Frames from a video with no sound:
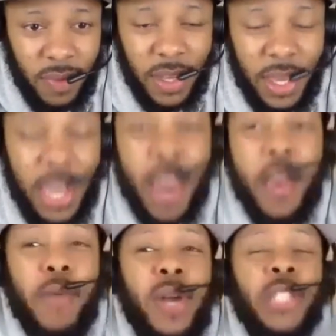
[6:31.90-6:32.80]

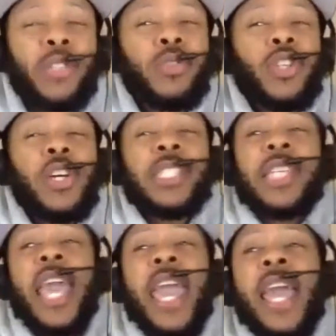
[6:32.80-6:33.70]
Gary Russell
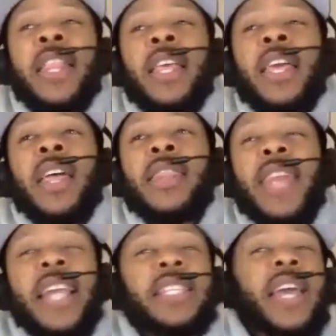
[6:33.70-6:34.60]
said
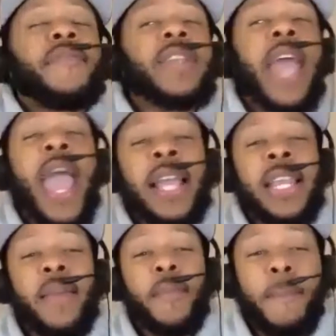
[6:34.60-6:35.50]
that Devin
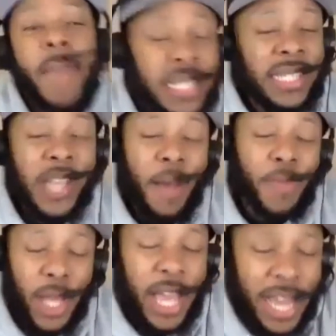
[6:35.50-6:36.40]
Haney messed up
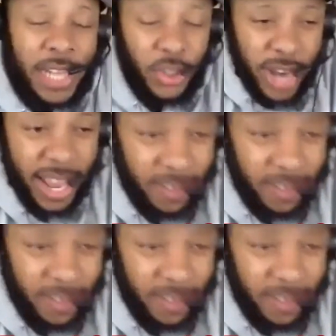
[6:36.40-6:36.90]
the contract.